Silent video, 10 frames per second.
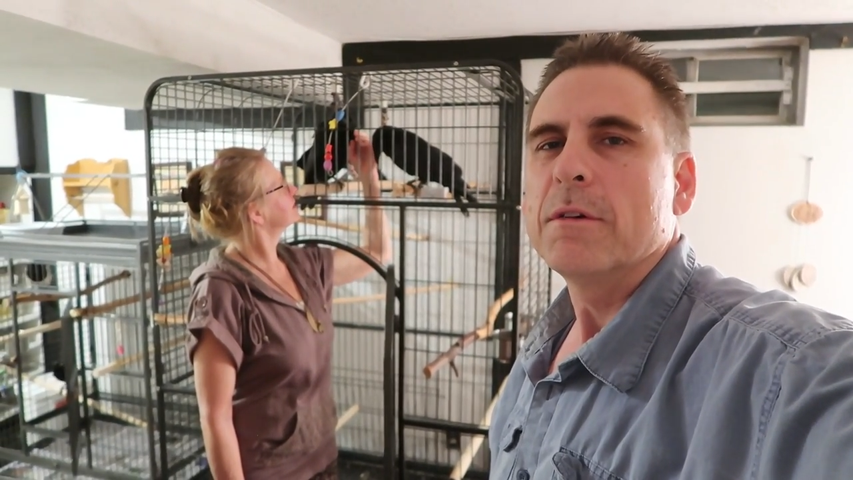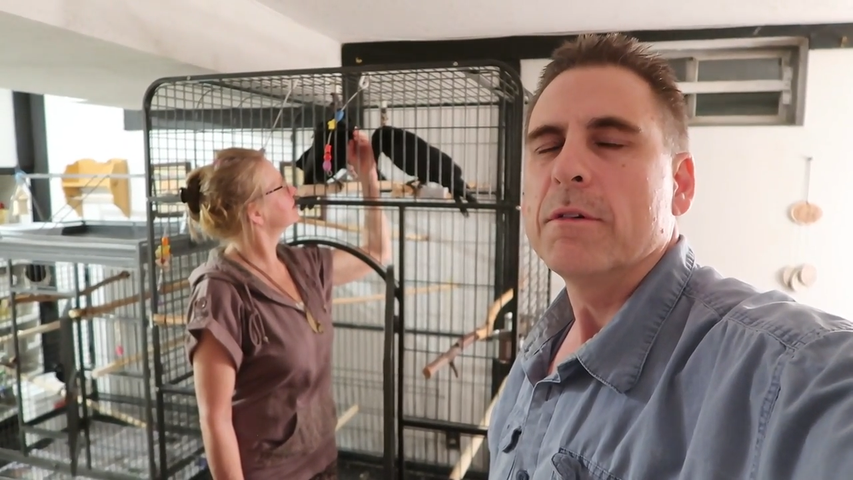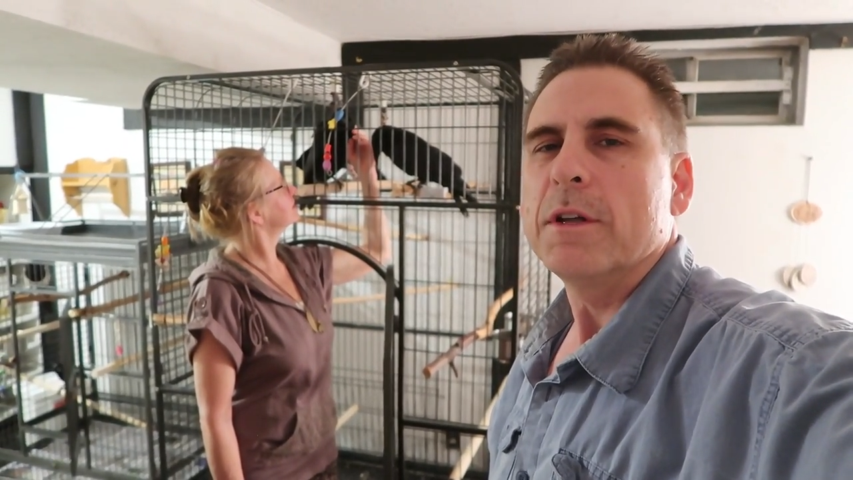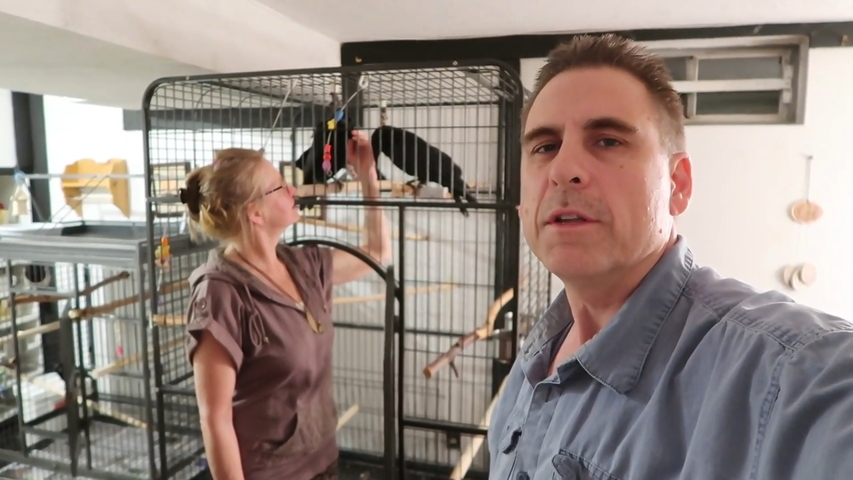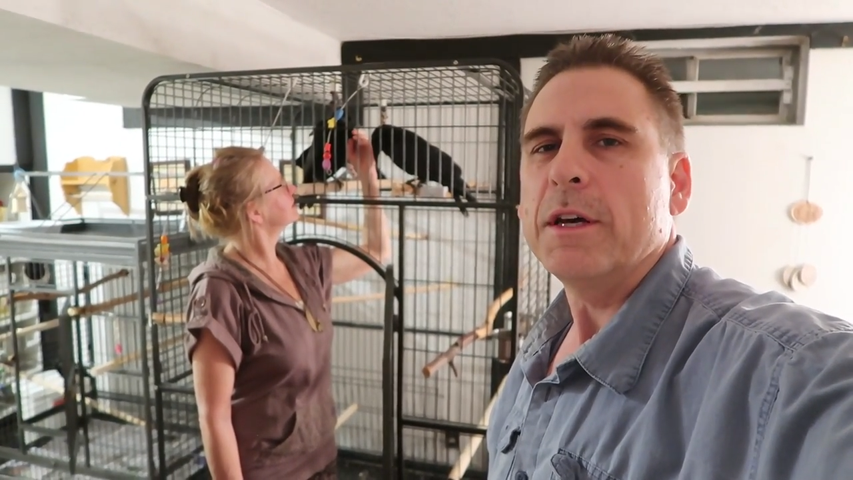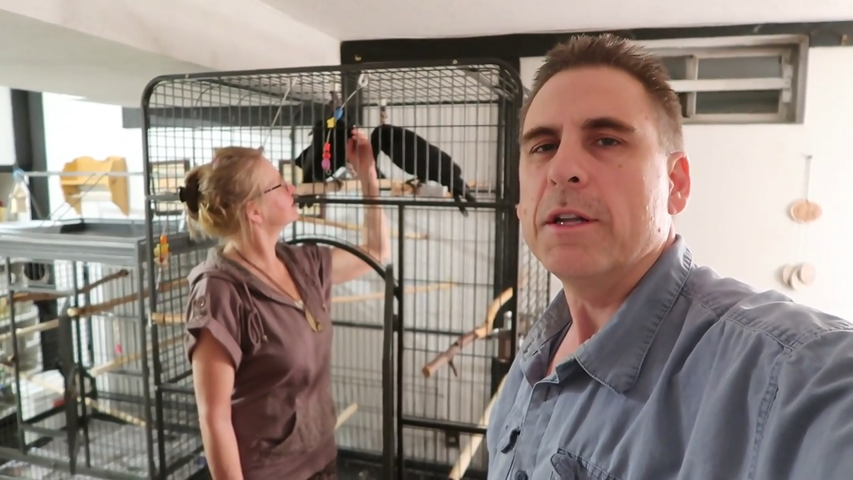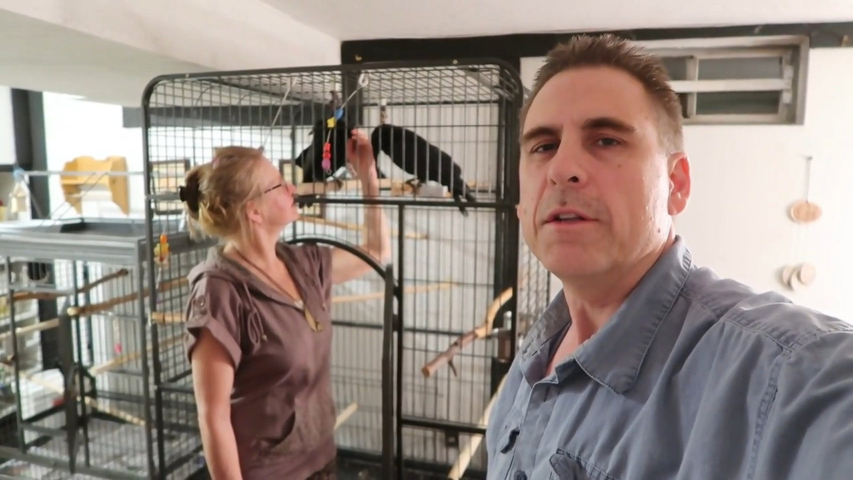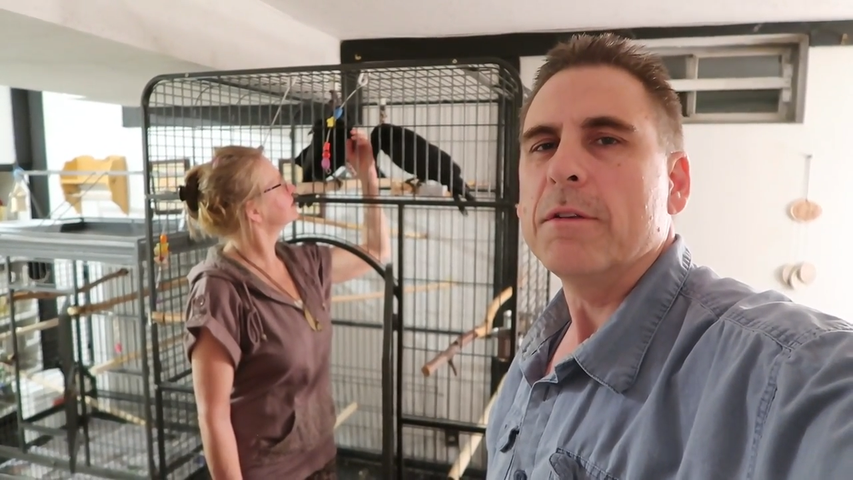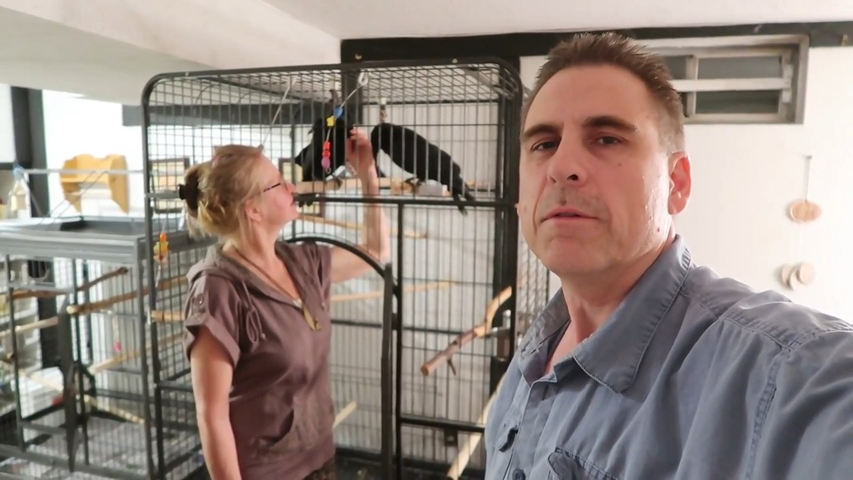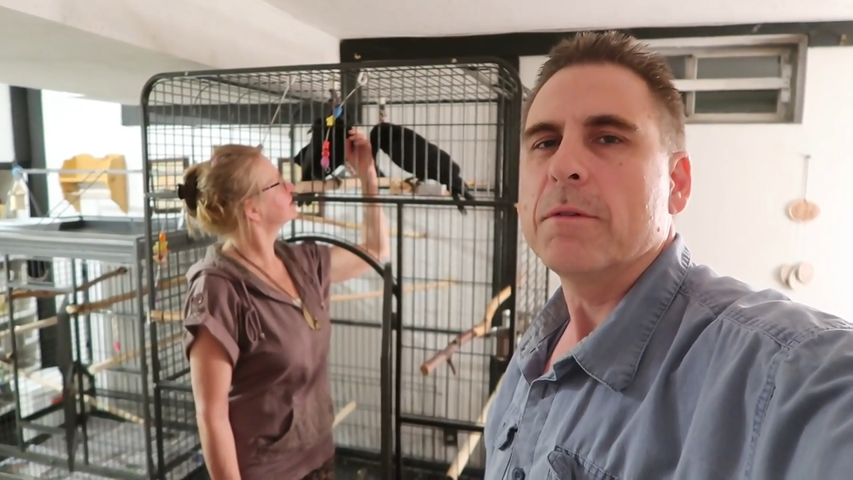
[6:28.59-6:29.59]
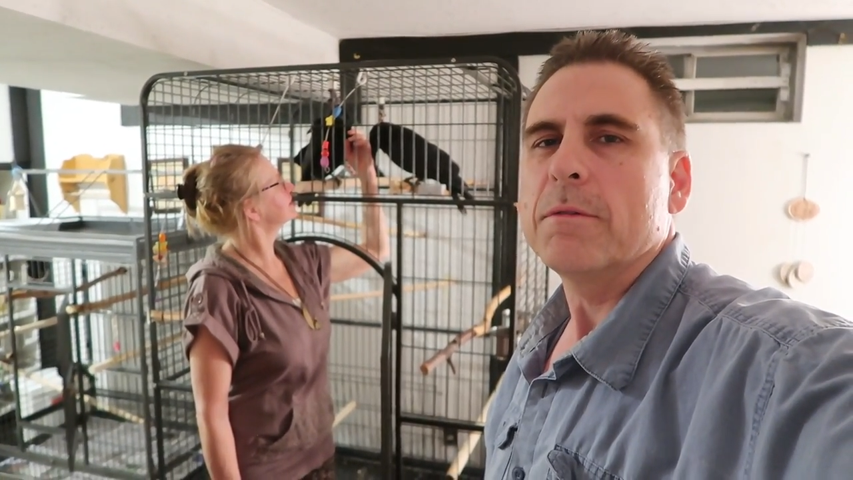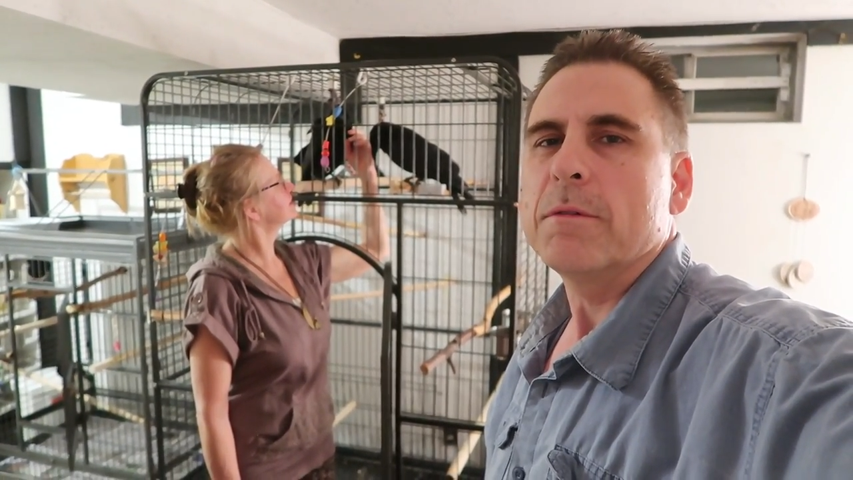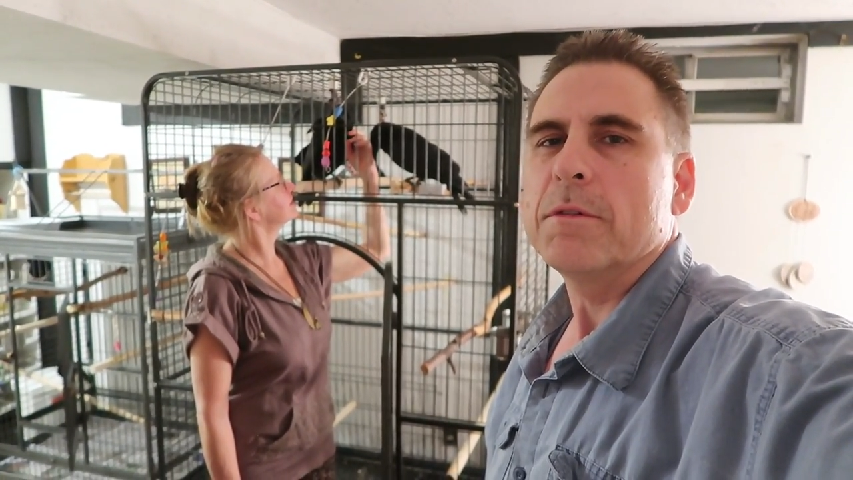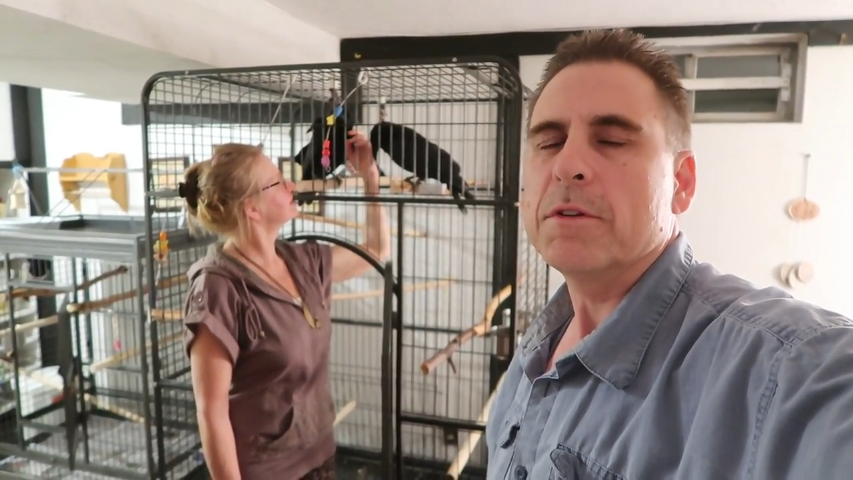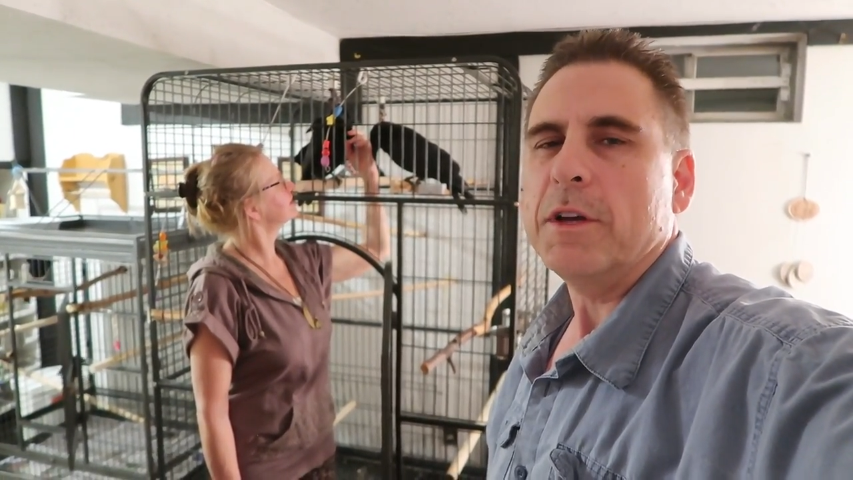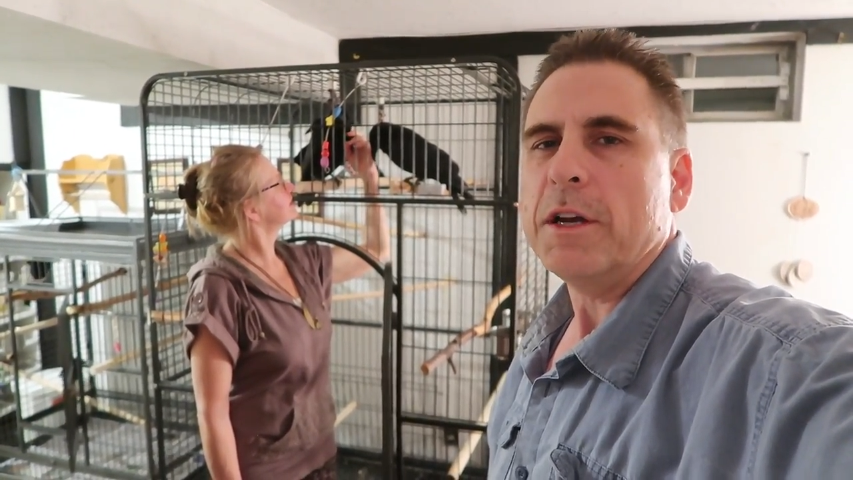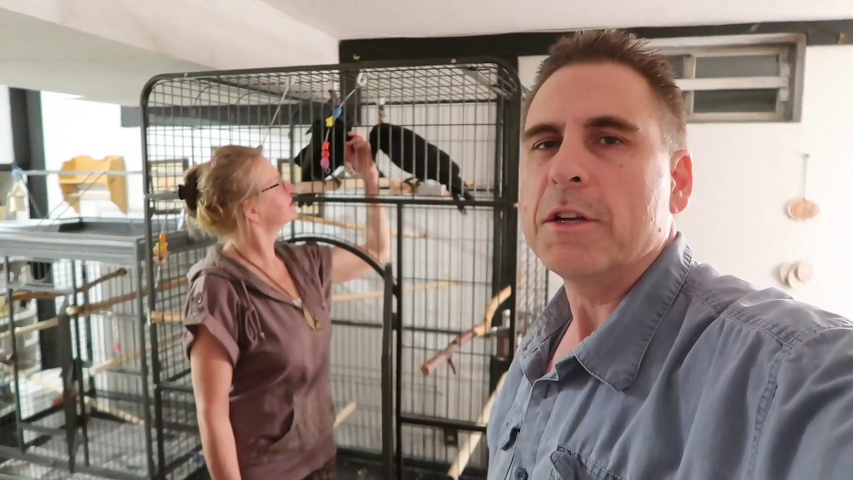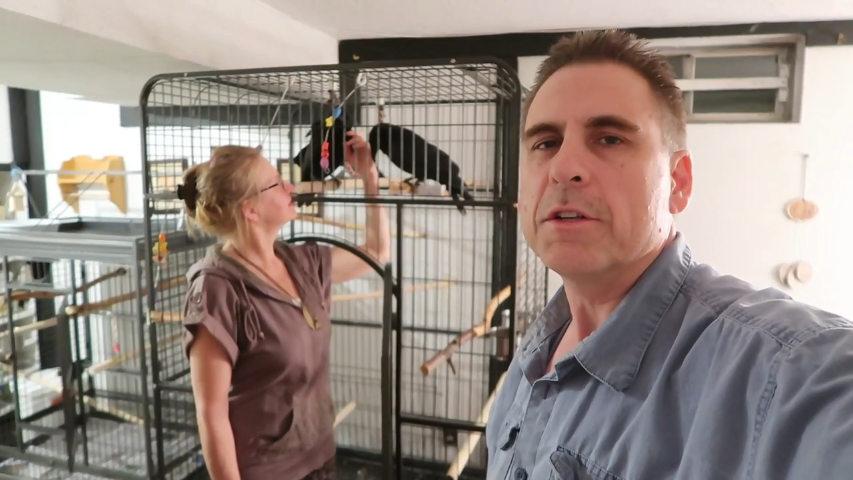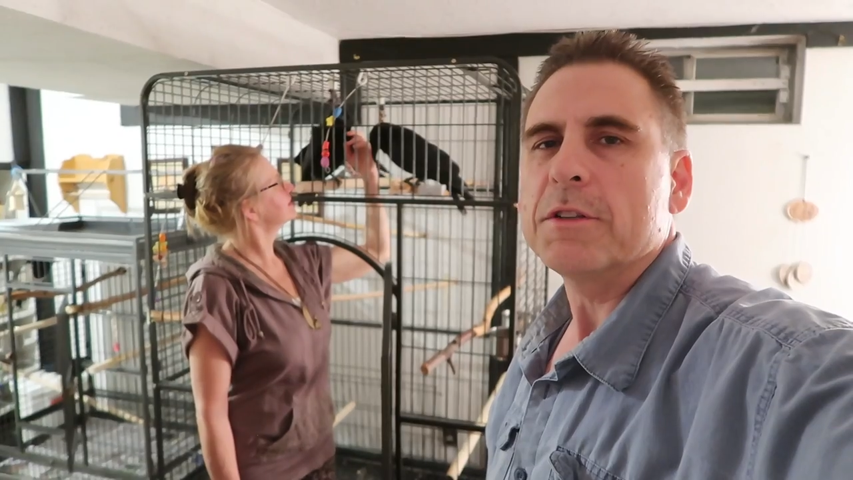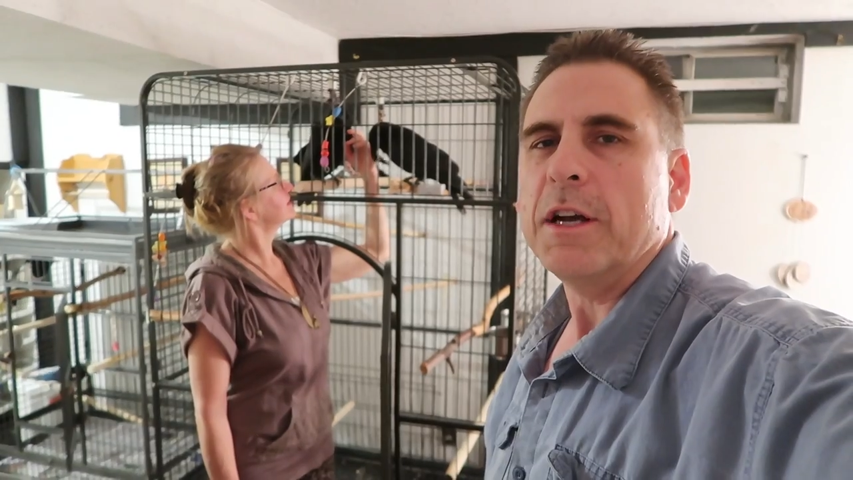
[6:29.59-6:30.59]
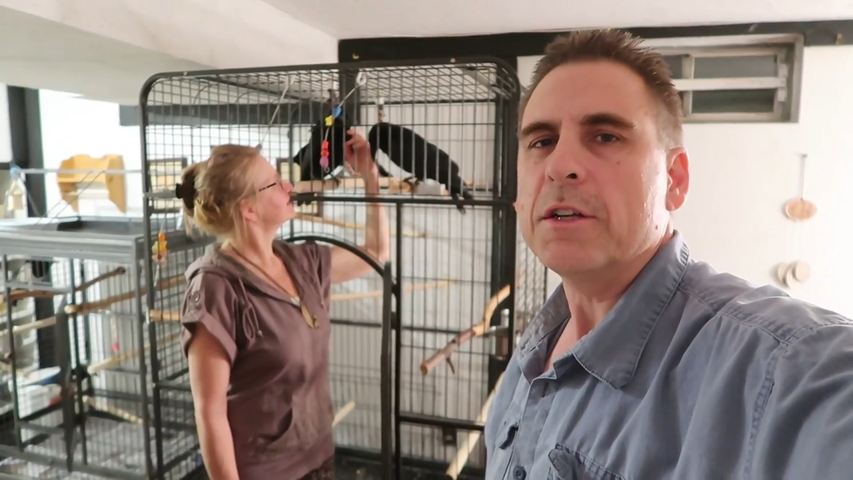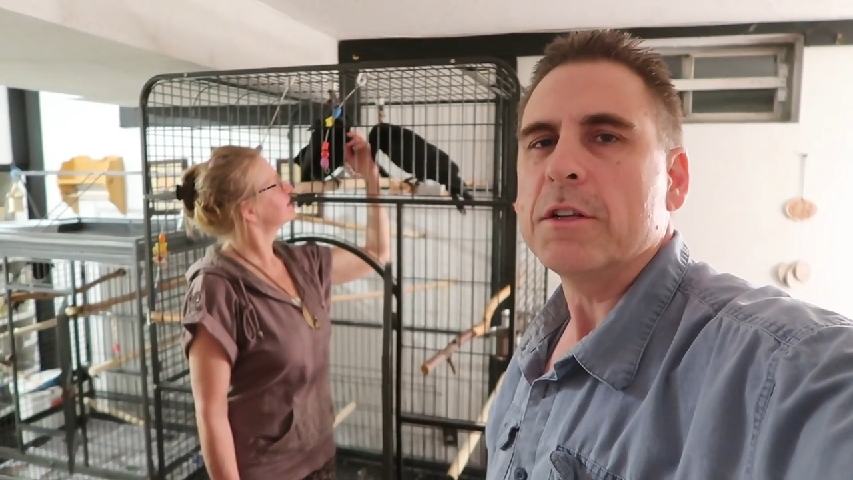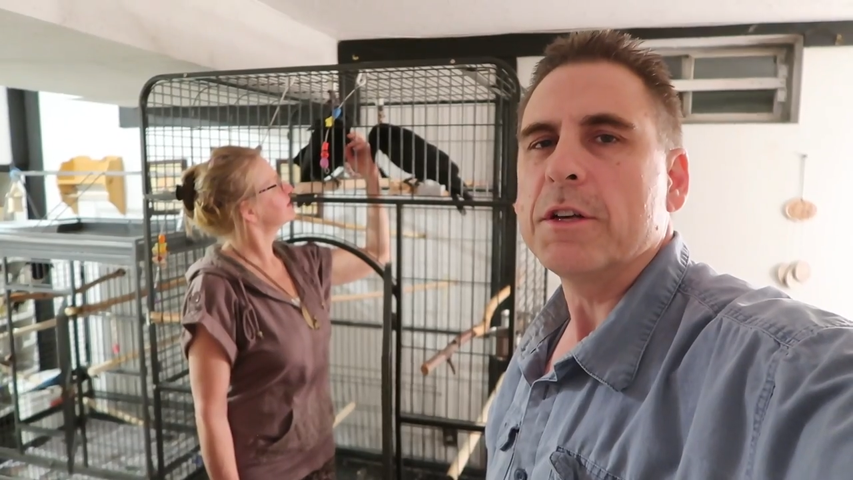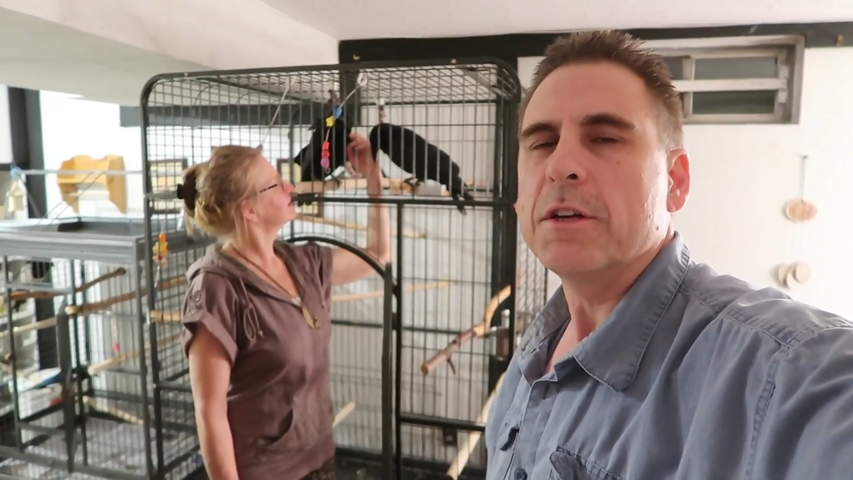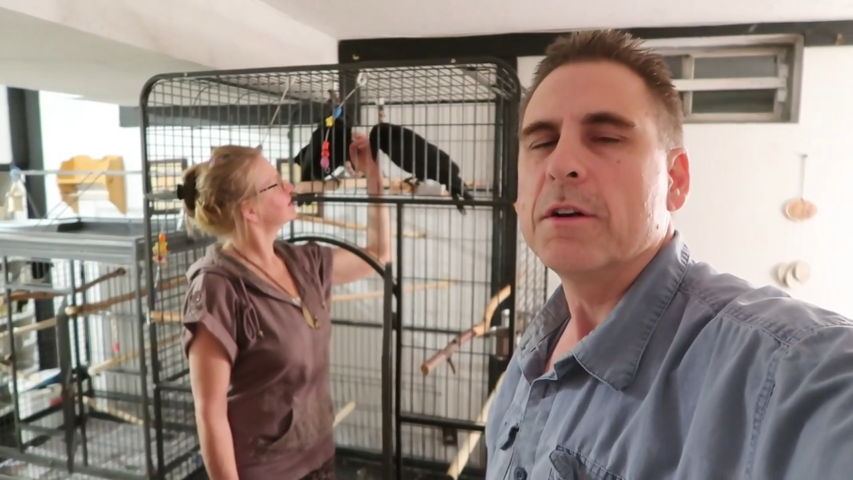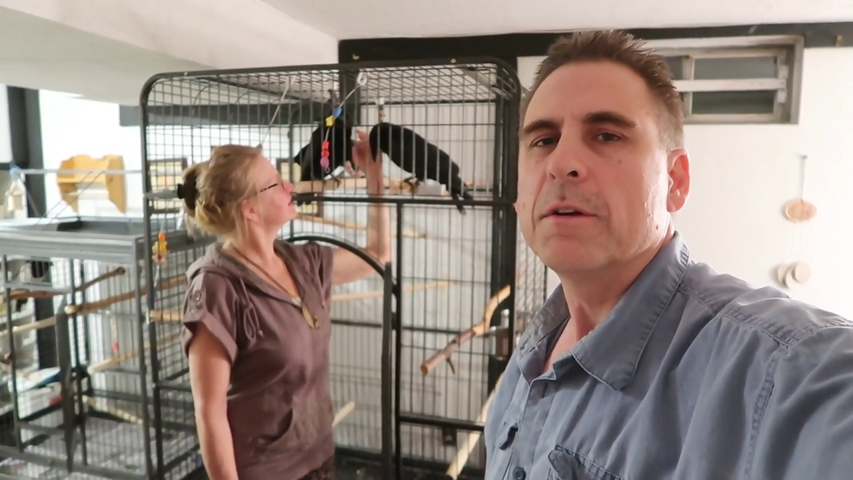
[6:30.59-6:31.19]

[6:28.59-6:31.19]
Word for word: And then the second is actually